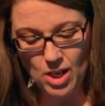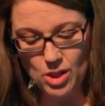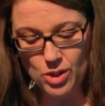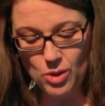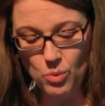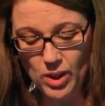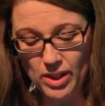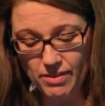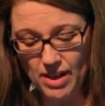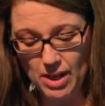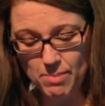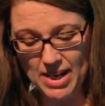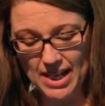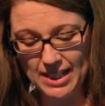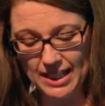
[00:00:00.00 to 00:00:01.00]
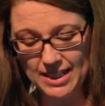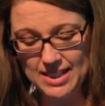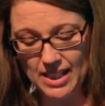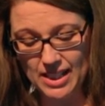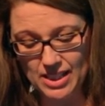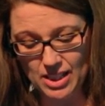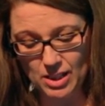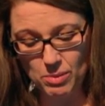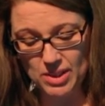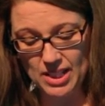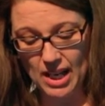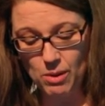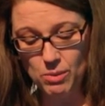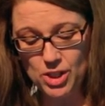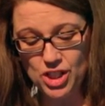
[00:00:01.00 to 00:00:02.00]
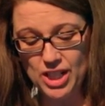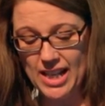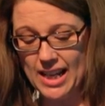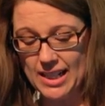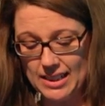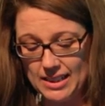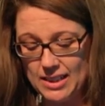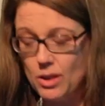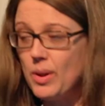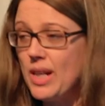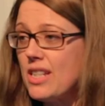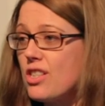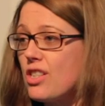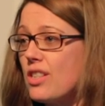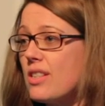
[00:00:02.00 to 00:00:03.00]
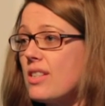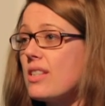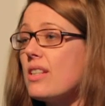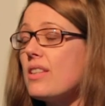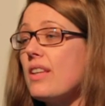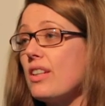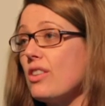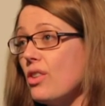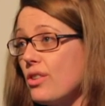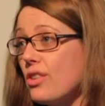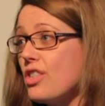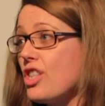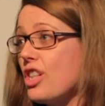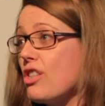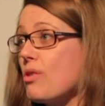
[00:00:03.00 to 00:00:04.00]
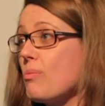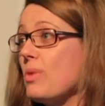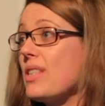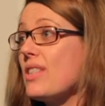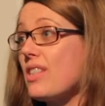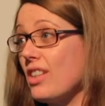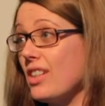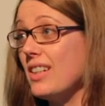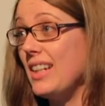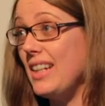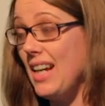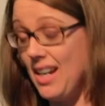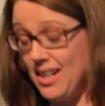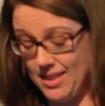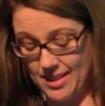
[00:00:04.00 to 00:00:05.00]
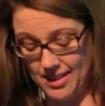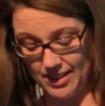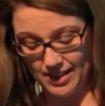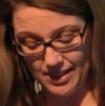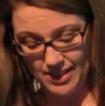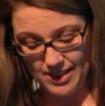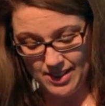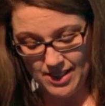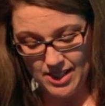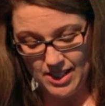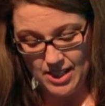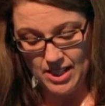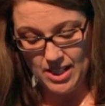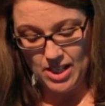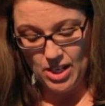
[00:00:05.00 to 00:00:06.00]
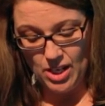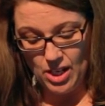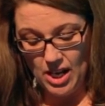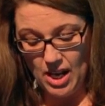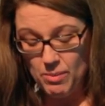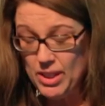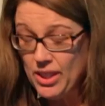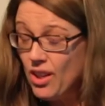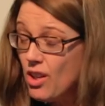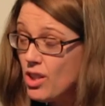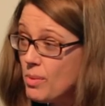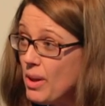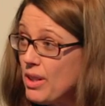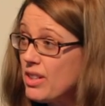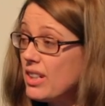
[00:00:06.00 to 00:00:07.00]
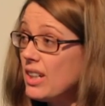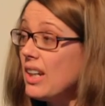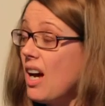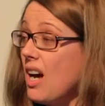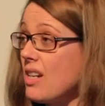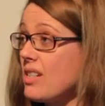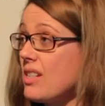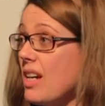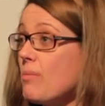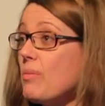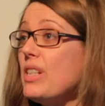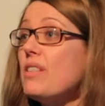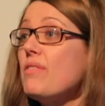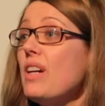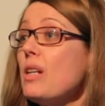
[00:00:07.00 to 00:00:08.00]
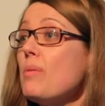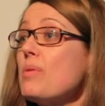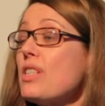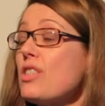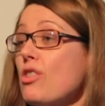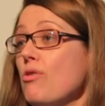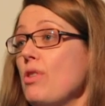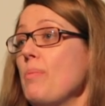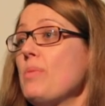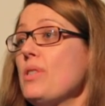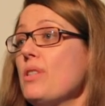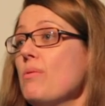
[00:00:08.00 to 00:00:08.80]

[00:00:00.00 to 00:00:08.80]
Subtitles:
So one of our main anxieties was how would she handle the questions that other children would certainly ask? And we thought about it a lot and we developed a script.